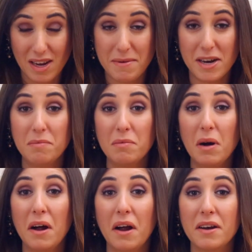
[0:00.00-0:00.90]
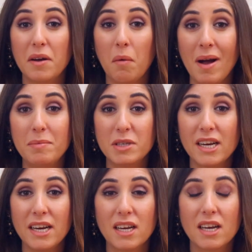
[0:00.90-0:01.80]
I met him on a
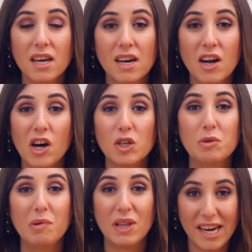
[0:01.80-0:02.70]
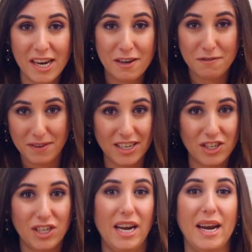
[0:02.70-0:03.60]
website called Plenty of
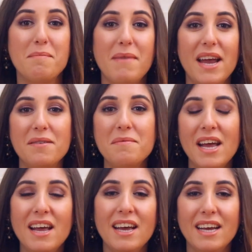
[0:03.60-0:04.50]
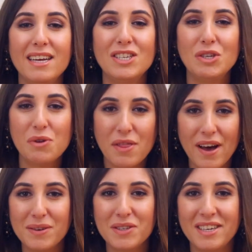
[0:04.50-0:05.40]
Fish, and I met him in
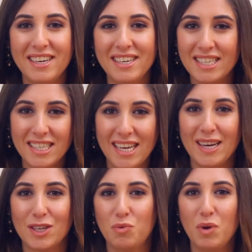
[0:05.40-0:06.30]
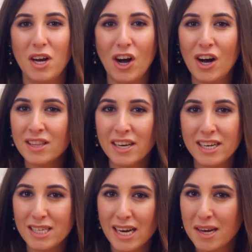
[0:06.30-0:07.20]
2006 when
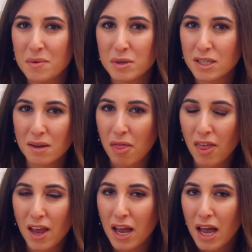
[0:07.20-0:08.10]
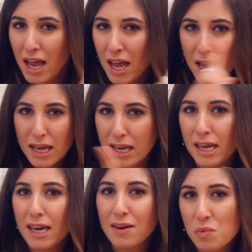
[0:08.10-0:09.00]
online dating was something
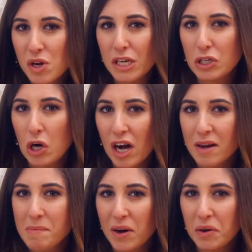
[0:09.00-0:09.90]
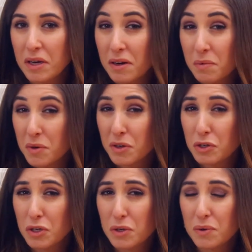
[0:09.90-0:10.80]
you didn't really talk about, you didn't really
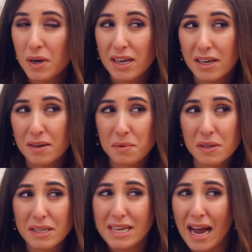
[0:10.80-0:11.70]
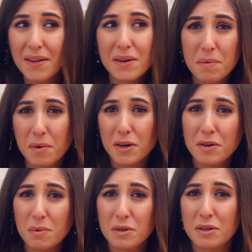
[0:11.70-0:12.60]
do, you didn't really tell anyone
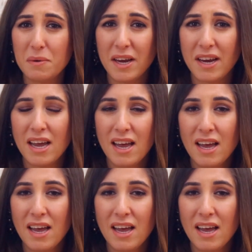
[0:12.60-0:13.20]
you were doing.